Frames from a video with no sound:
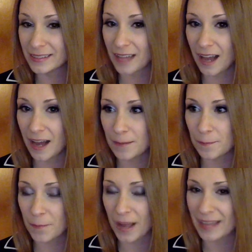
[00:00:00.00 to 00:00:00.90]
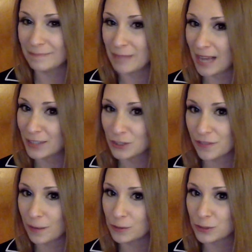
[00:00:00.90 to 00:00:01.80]
Um, I'm not sure if
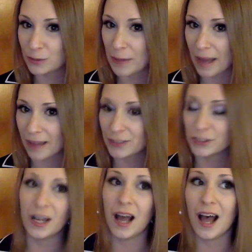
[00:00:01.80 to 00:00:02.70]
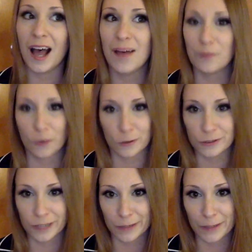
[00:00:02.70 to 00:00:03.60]
that one's a repackage or not. Floral's not really my